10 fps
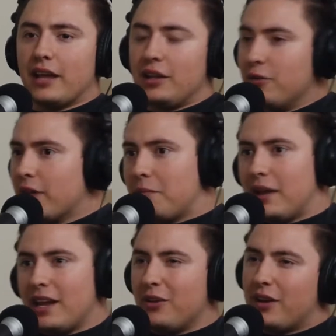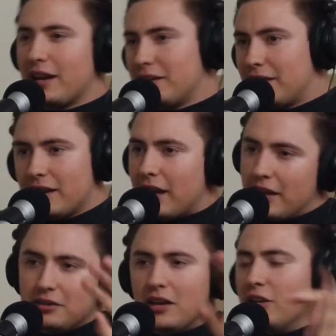Like, you like me and you kind
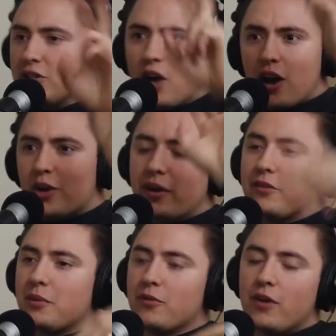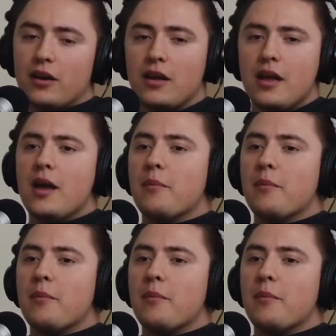of talk or whatever, you move on.